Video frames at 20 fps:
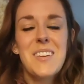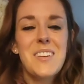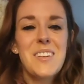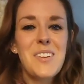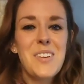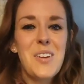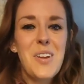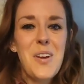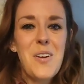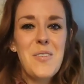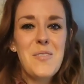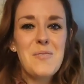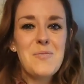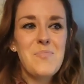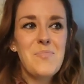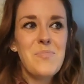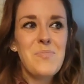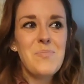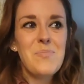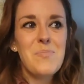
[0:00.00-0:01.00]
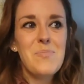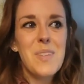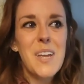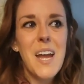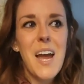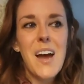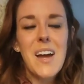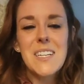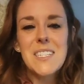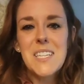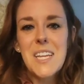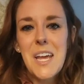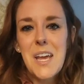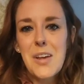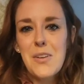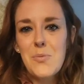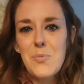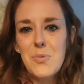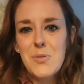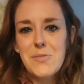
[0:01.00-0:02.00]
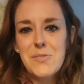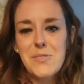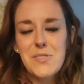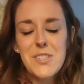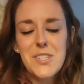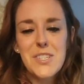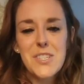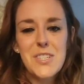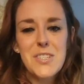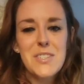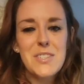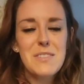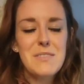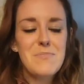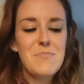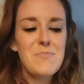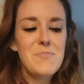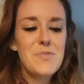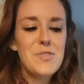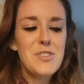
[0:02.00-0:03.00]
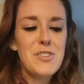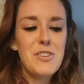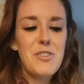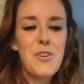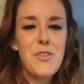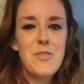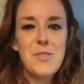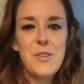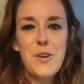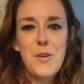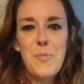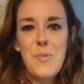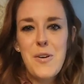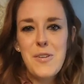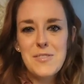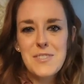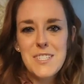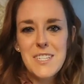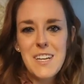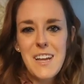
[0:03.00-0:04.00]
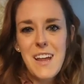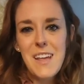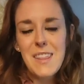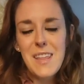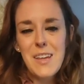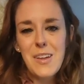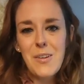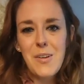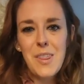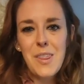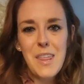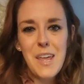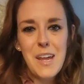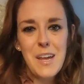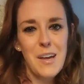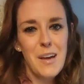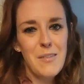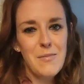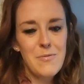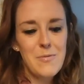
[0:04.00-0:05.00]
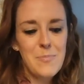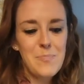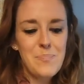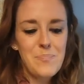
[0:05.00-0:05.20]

be kind to animals, just do your own little part today that you can think of.